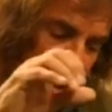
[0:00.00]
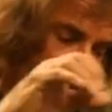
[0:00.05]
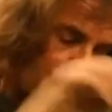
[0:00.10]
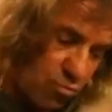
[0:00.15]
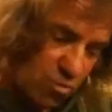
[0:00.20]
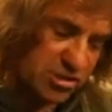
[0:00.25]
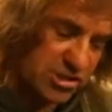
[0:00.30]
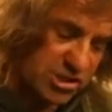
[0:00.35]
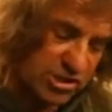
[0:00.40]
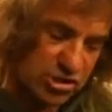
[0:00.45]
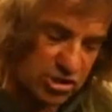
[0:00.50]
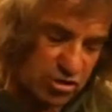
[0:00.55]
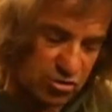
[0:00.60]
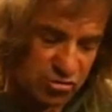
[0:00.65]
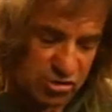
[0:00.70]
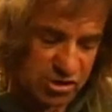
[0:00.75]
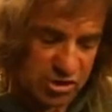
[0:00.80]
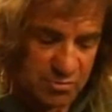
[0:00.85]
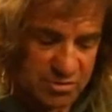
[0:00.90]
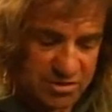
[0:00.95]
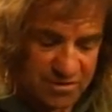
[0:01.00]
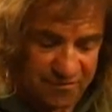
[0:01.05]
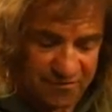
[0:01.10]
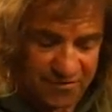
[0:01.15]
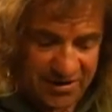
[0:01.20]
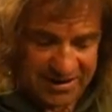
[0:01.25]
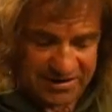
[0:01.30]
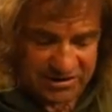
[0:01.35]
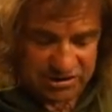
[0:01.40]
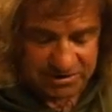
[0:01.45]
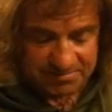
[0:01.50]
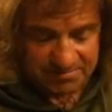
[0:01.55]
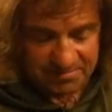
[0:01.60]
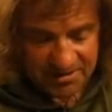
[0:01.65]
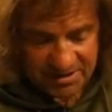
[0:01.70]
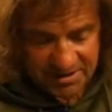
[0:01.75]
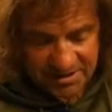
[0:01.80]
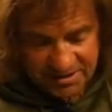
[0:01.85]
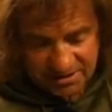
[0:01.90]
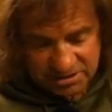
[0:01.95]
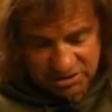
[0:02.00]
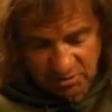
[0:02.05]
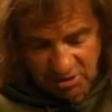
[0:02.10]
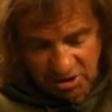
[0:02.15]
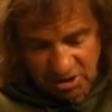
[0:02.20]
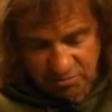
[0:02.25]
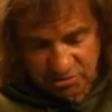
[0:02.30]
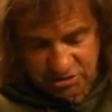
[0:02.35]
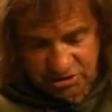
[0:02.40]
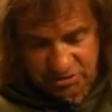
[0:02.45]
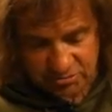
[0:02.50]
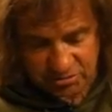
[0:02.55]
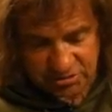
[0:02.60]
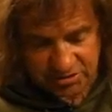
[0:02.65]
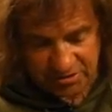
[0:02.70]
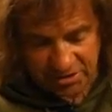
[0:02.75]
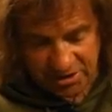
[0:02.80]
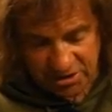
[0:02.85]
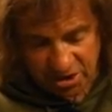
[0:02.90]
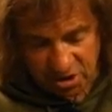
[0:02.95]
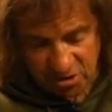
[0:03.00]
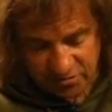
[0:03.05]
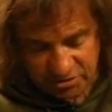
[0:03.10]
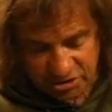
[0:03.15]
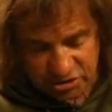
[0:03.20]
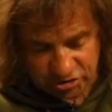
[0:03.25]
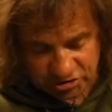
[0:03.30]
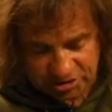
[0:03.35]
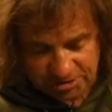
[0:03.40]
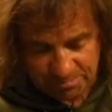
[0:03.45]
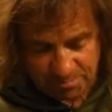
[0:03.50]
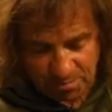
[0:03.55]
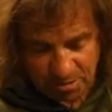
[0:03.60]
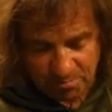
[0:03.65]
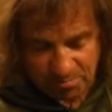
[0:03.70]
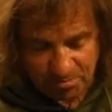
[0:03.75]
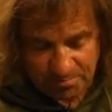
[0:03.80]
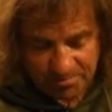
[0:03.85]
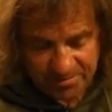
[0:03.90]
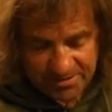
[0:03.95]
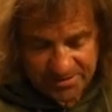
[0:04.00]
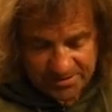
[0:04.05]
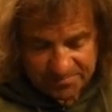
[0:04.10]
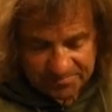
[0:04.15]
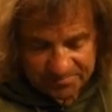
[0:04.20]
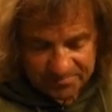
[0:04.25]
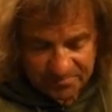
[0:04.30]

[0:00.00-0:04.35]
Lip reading: arm wanting to hook you in the face. So I always use an overshotted pop-up.